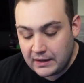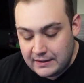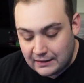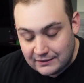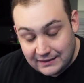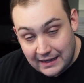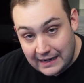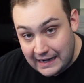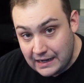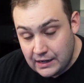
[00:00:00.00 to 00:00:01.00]
now let's get
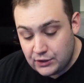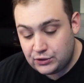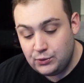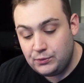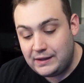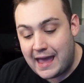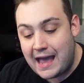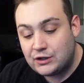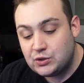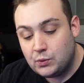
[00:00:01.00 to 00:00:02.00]
into the
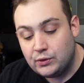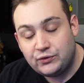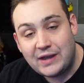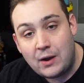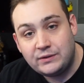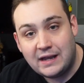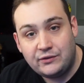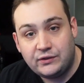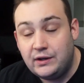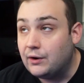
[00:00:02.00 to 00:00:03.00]
actual sound
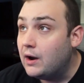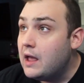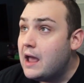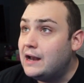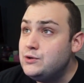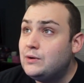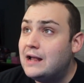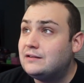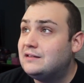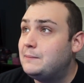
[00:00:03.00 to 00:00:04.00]
test here, and you
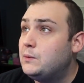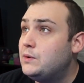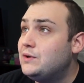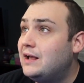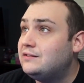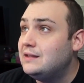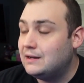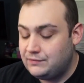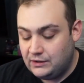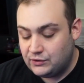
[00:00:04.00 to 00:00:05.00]
guys can tell me what you guys think
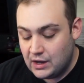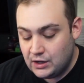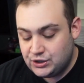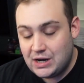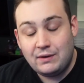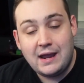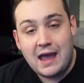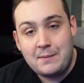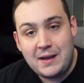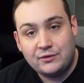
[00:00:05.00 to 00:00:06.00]
of these Cherry
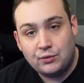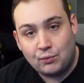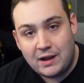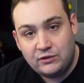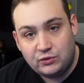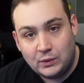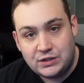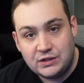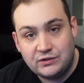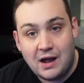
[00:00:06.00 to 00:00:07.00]
MX Red
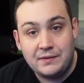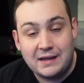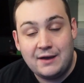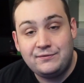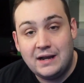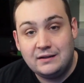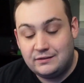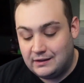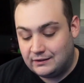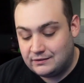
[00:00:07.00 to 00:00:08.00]
switches on the
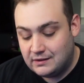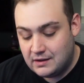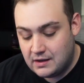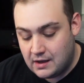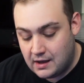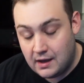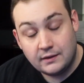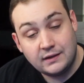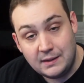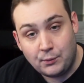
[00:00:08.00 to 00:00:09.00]
F96
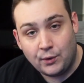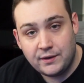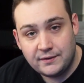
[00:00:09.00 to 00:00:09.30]
keyboard.